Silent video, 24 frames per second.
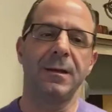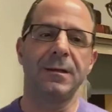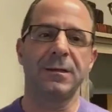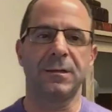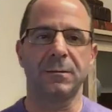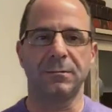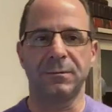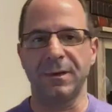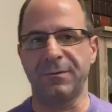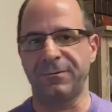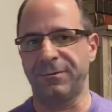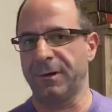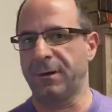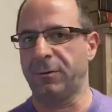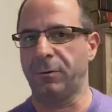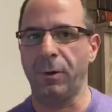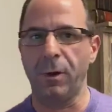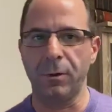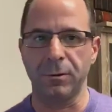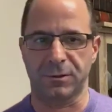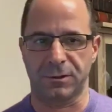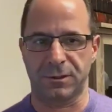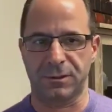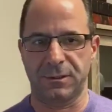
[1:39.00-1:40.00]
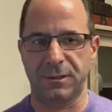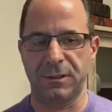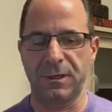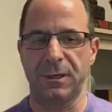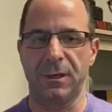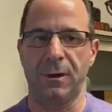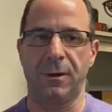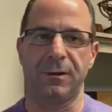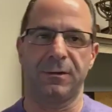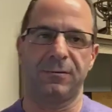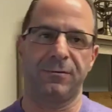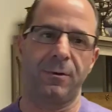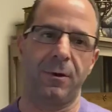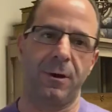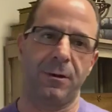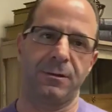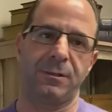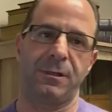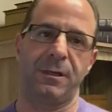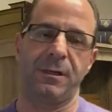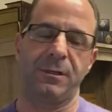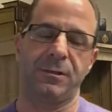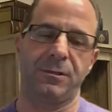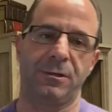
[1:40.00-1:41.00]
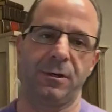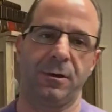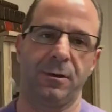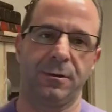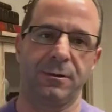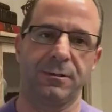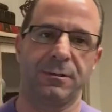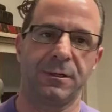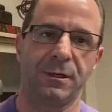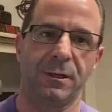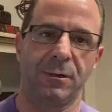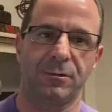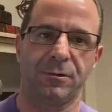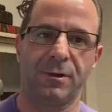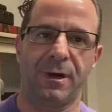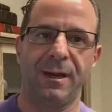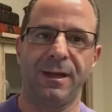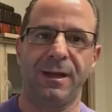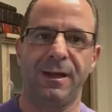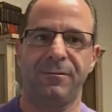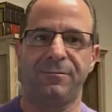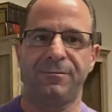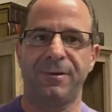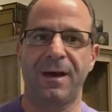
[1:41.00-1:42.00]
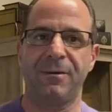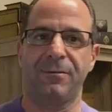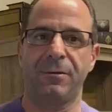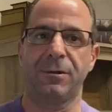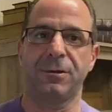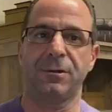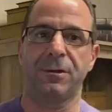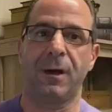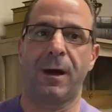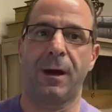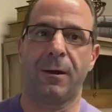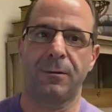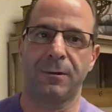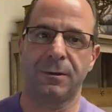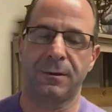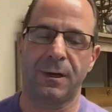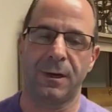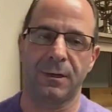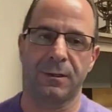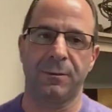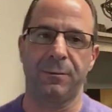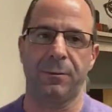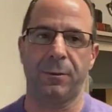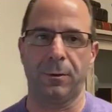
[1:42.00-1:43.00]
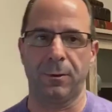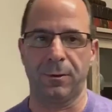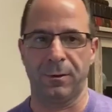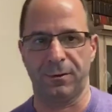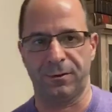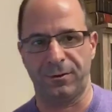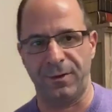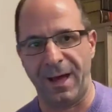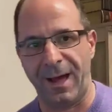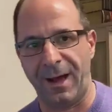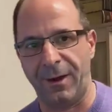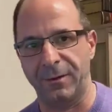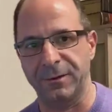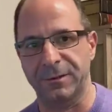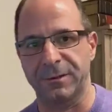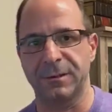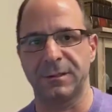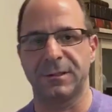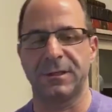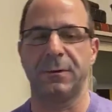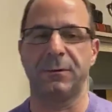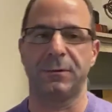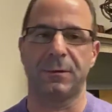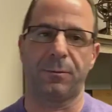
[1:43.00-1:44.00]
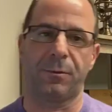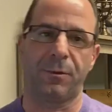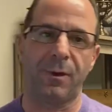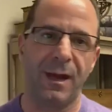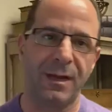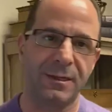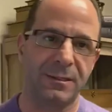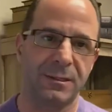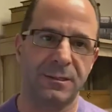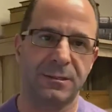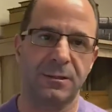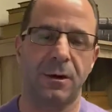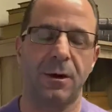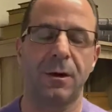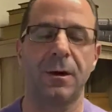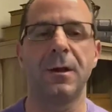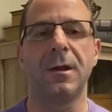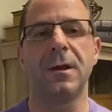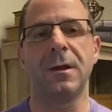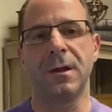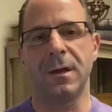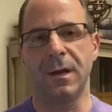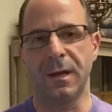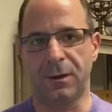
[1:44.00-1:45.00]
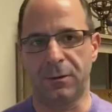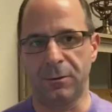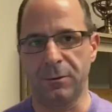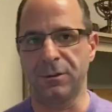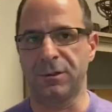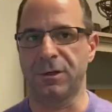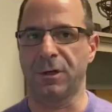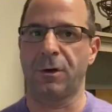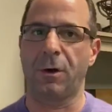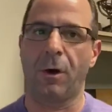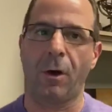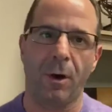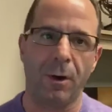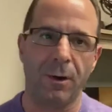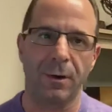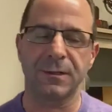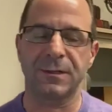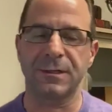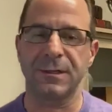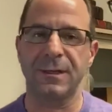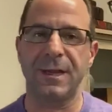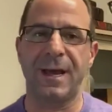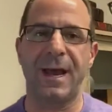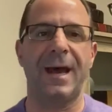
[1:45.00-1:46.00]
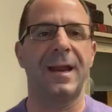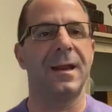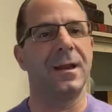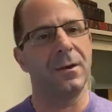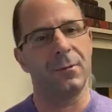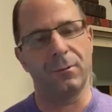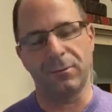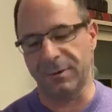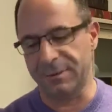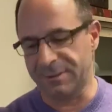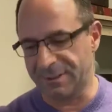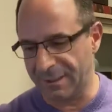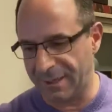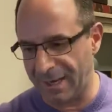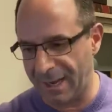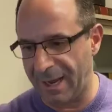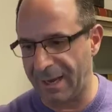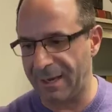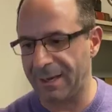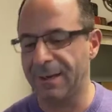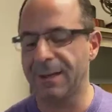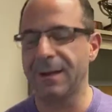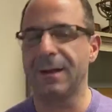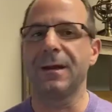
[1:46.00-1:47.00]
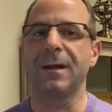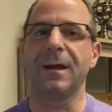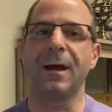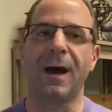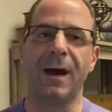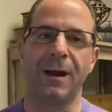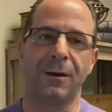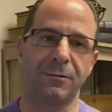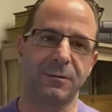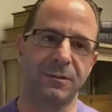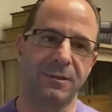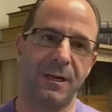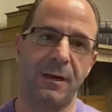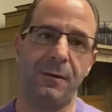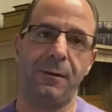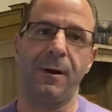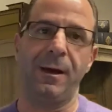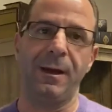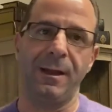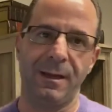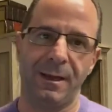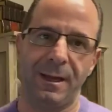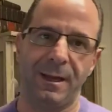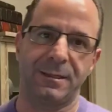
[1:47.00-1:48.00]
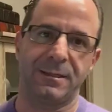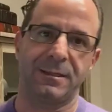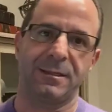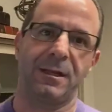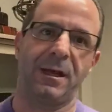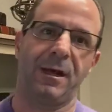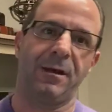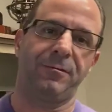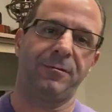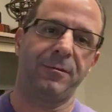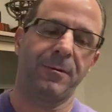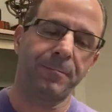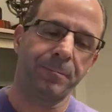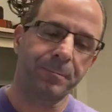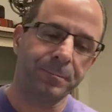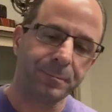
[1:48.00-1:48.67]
some different quotes, you know, as far as the insurance. You know, try to get a $500 deductible or a 1000 see what the prices are, include your cars in that. Once again, I don't sell any of that stuff